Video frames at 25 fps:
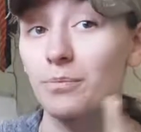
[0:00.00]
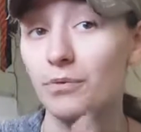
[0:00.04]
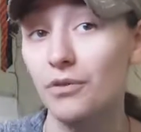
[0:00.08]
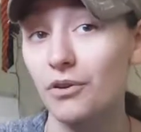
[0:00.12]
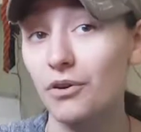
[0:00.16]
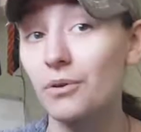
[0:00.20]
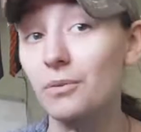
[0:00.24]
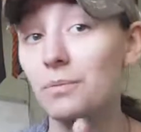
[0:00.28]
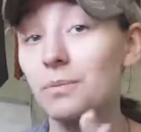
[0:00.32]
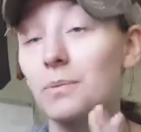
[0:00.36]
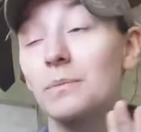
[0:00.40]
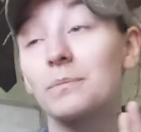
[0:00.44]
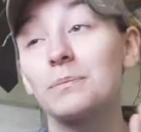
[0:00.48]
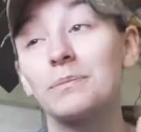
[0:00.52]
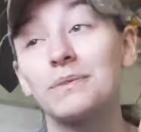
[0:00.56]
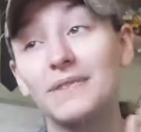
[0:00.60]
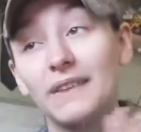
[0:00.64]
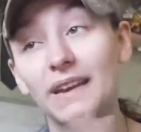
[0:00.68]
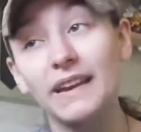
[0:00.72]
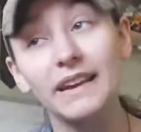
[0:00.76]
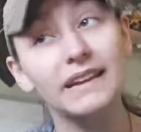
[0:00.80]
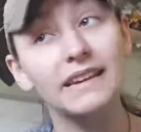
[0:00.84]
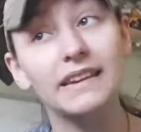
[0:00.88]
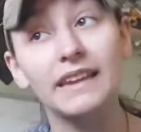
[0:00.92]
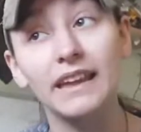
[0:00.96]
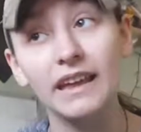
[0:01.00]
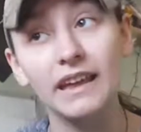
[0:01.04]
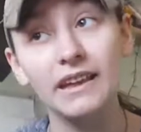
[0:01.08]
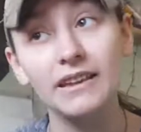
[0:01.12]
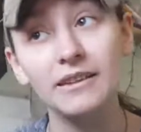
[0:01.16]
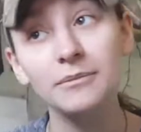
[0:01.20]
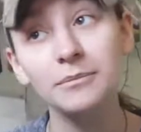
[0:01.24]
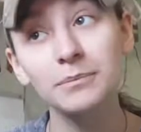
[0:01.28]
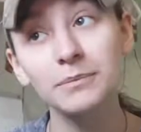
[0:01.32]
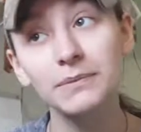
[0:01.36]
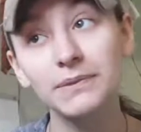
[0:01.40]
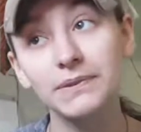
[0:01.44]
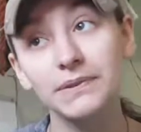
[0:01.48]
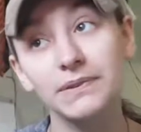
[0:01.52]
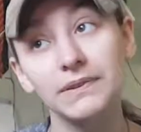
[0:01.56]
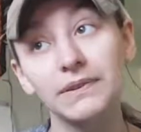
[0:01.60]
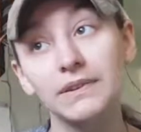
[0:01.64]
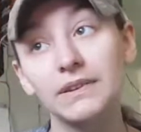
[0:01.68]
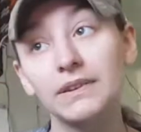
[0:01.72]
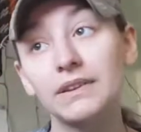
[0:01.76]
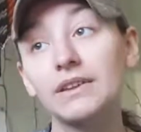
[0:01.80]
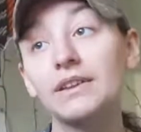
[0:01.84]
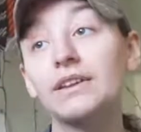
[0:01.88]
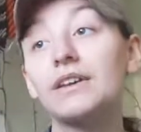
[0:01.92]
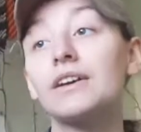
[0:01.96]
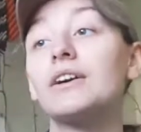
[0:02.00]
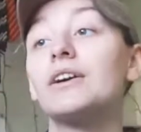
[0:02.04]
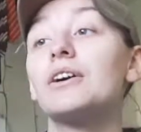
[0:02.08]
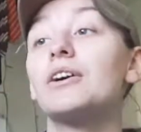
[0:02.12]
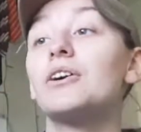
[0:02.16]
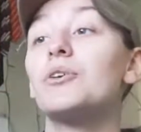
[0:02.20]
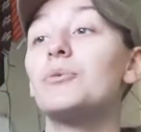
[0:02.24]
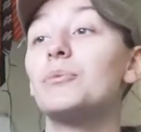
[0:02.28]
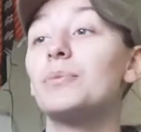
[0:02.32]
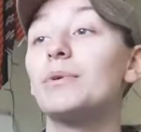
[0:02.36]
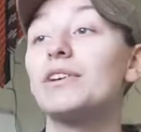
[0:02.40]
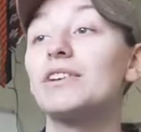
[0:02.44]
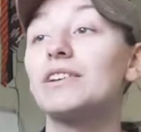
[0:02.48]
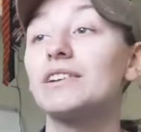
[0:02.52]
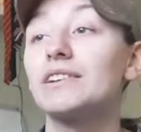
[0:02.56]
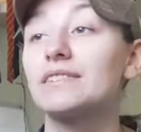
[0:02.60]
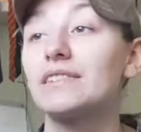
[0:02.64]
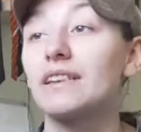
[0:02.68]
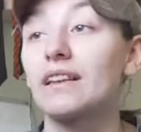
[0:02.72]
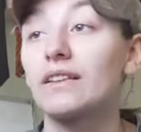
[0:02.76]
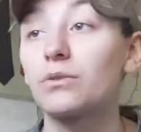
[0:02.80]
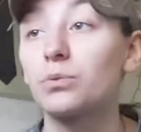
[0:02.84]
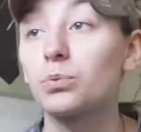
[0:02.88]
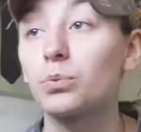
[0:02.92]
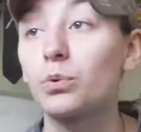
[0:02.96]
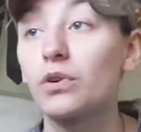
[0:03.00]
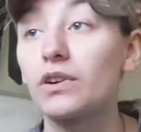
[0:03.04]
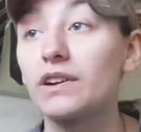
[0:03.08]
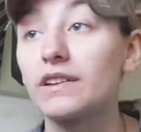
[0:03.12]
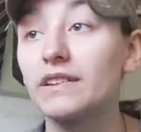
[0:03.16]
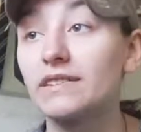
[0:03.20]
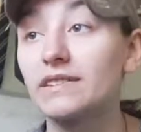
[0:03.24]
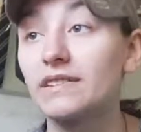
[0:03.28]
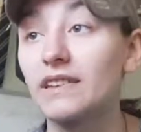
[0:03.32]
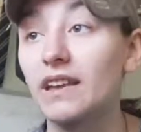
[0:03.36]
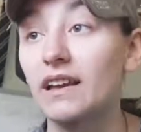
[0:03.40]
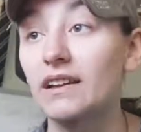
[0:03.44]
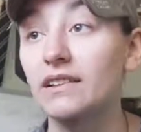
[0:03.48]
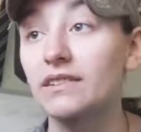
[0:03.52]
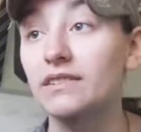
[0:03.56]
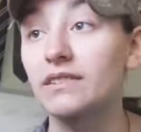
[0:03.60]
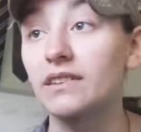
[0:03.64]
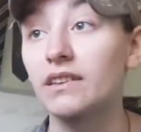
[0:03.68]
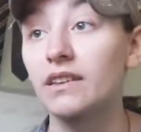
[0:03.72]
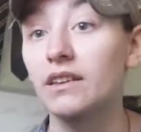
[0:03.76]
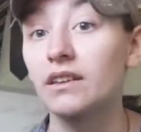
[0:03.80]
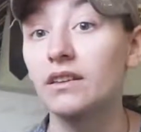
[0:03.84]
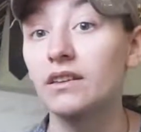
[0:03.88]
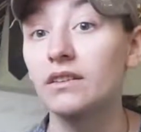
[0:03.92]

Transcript: problem saying names. But he says, what is sex?